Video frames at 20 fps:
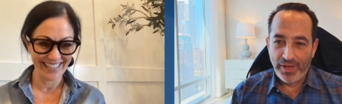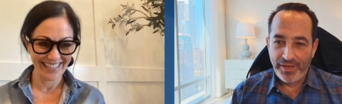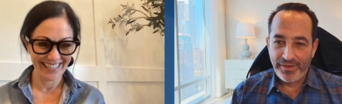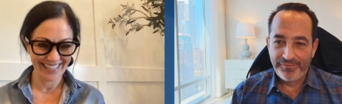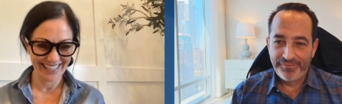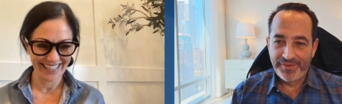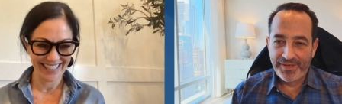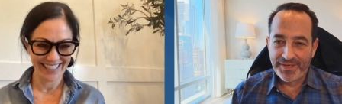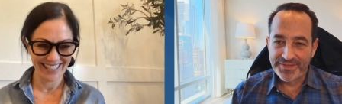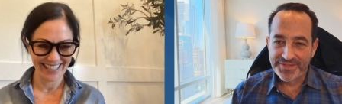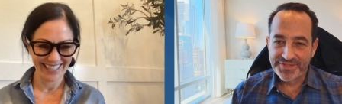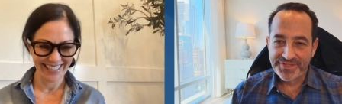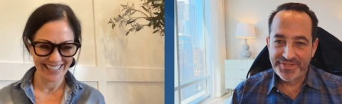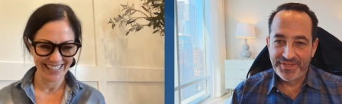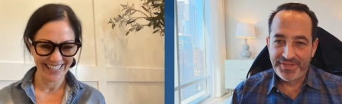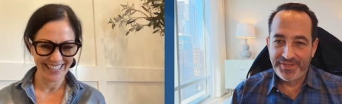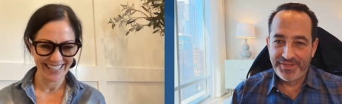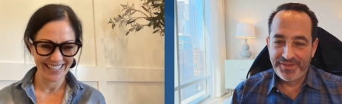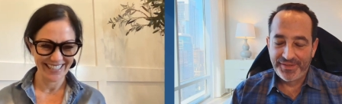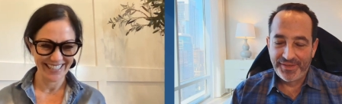Speaker 1: I have not
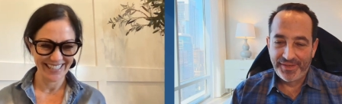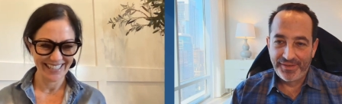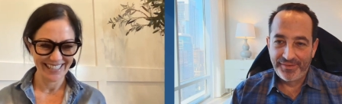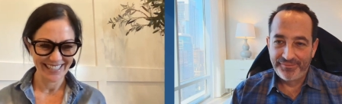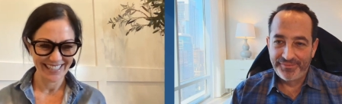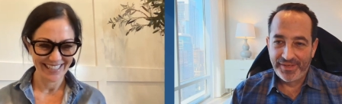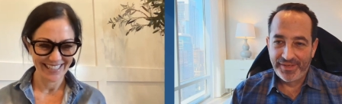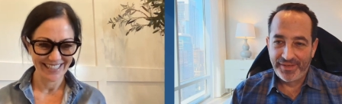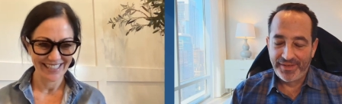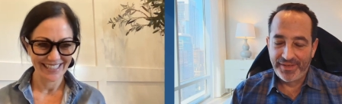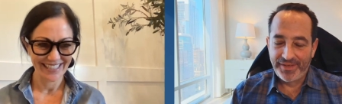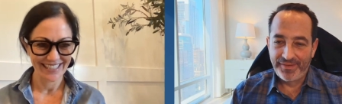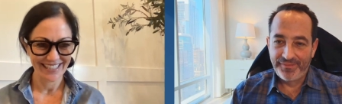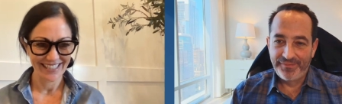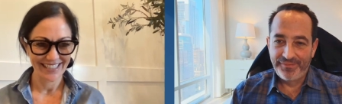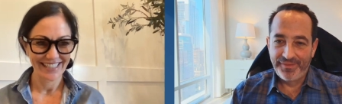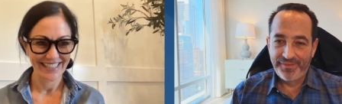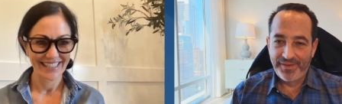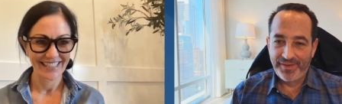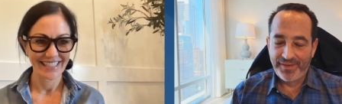seen, I have not
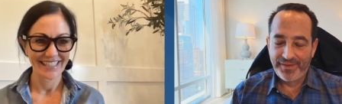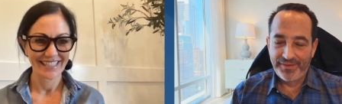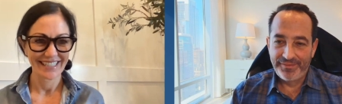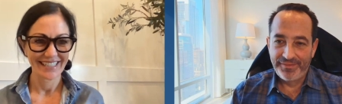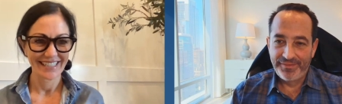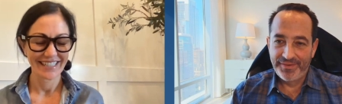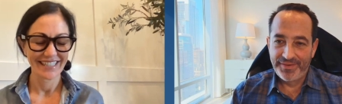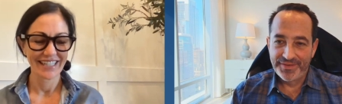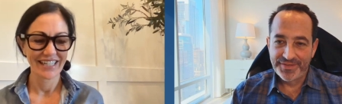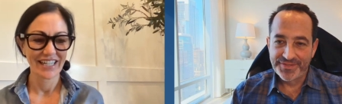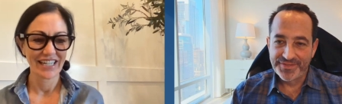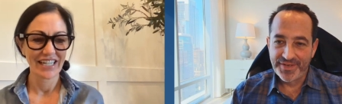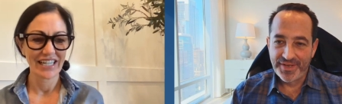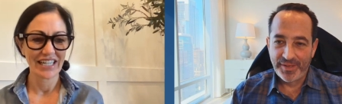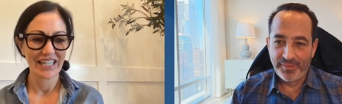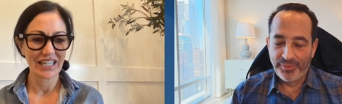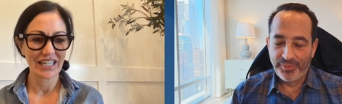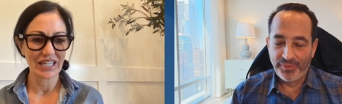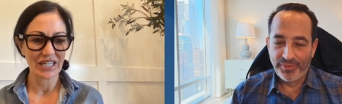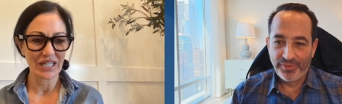had had an
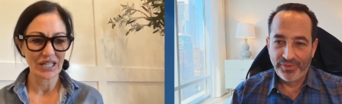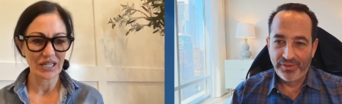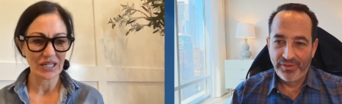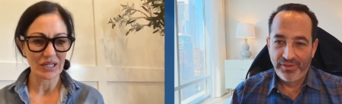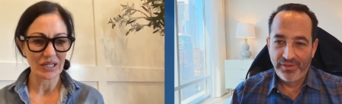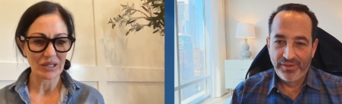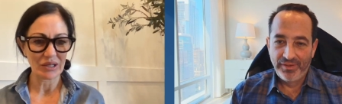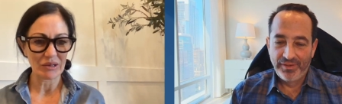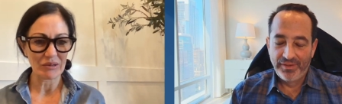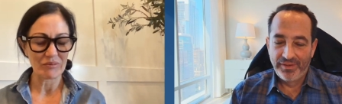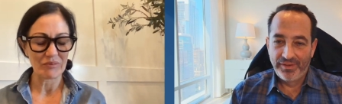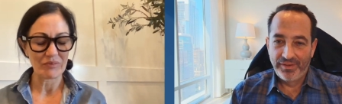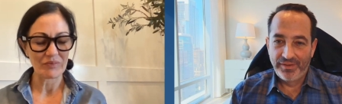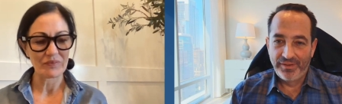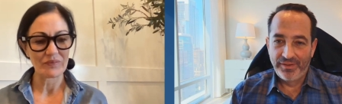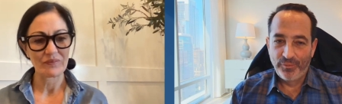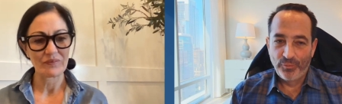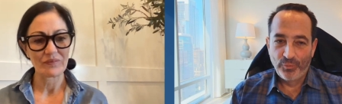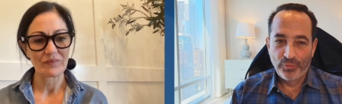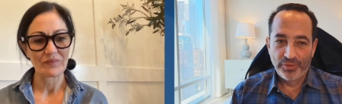example
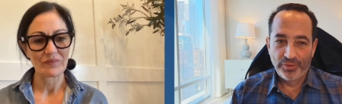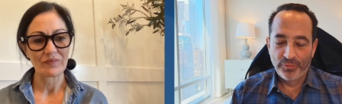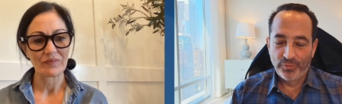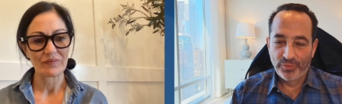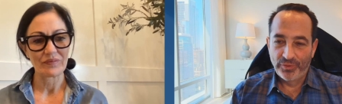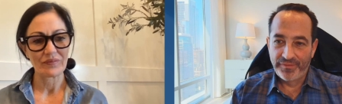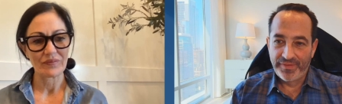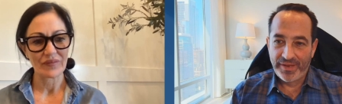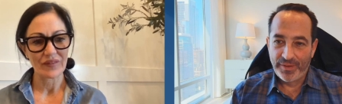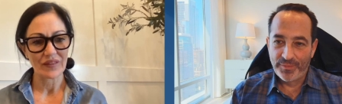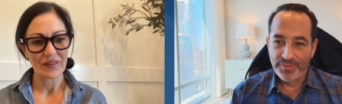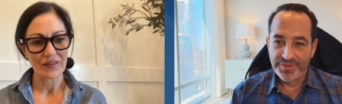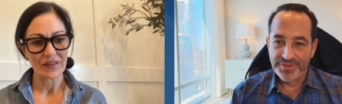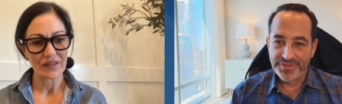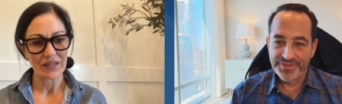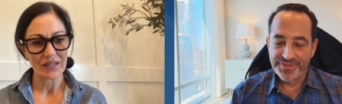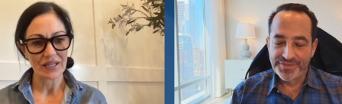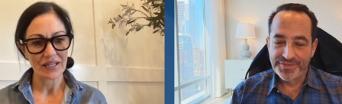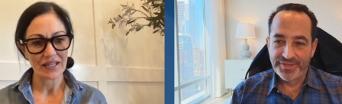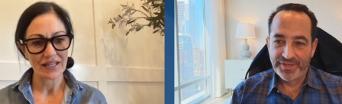uh, where where that
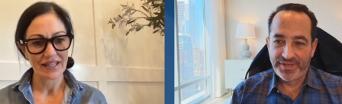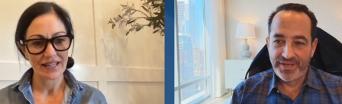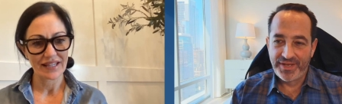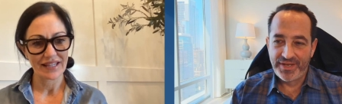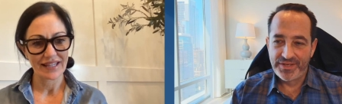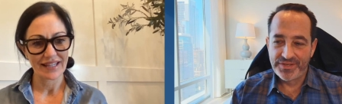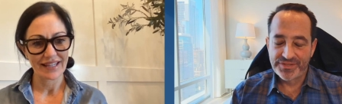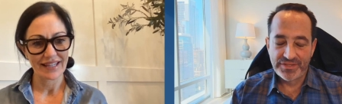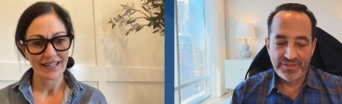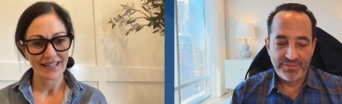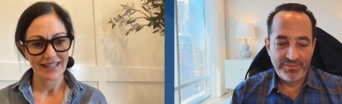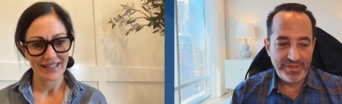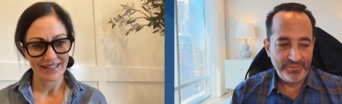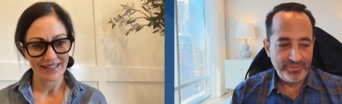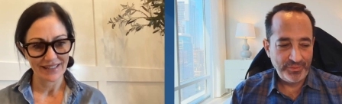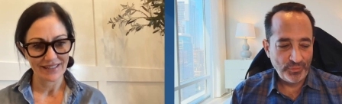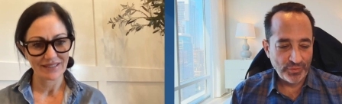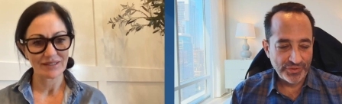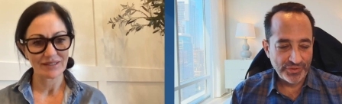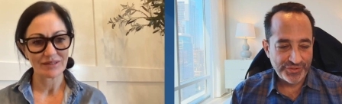was the case. And
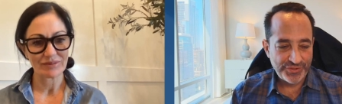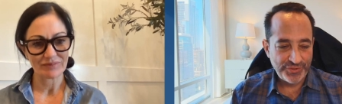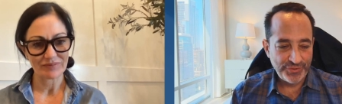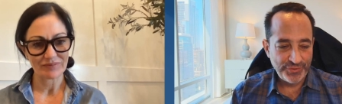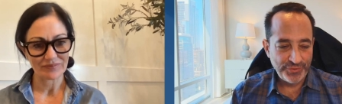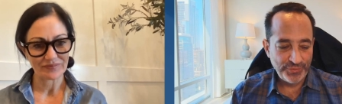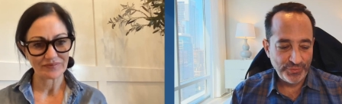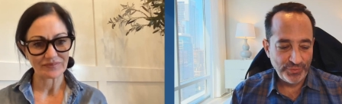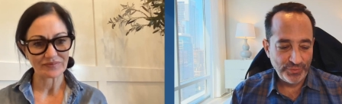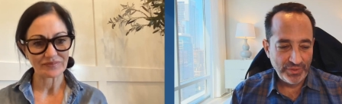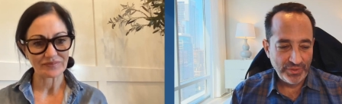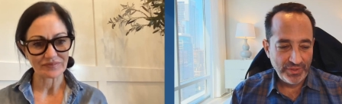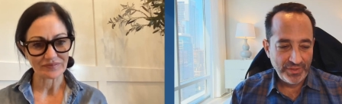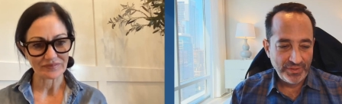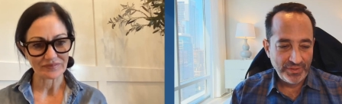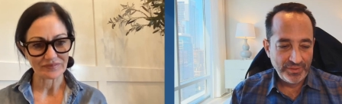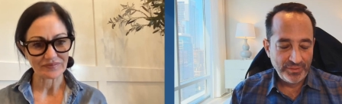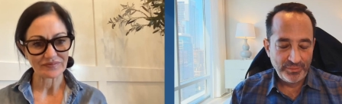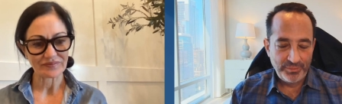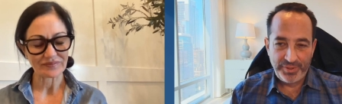maybe we're too
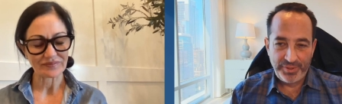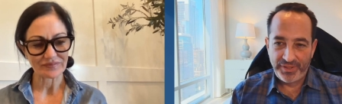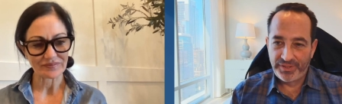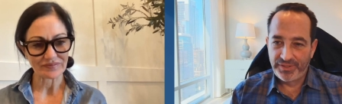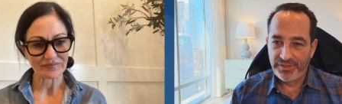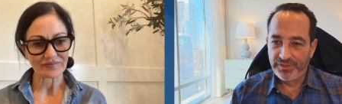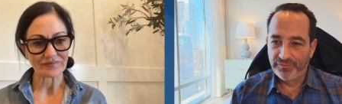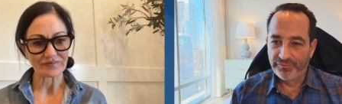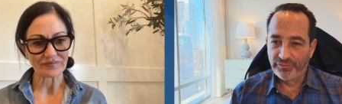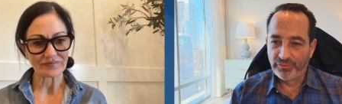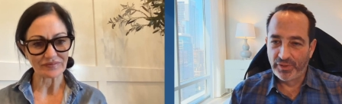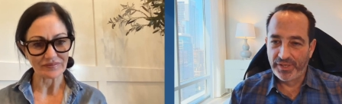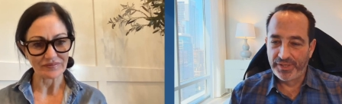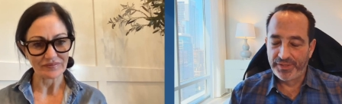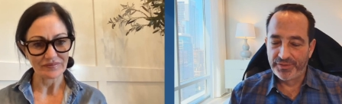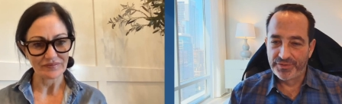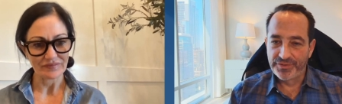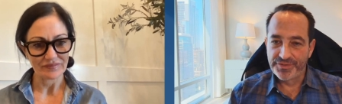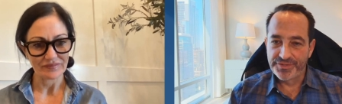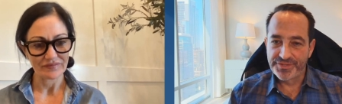picky of
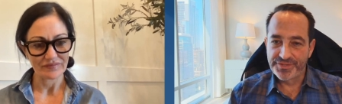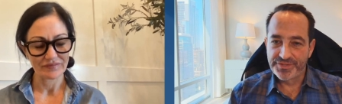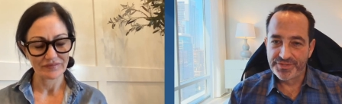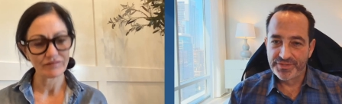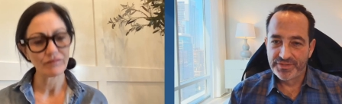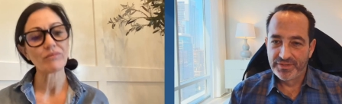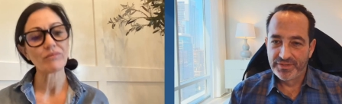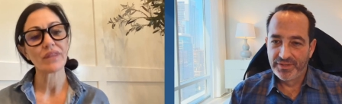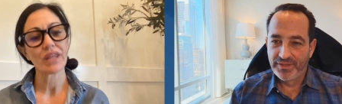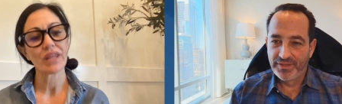writers.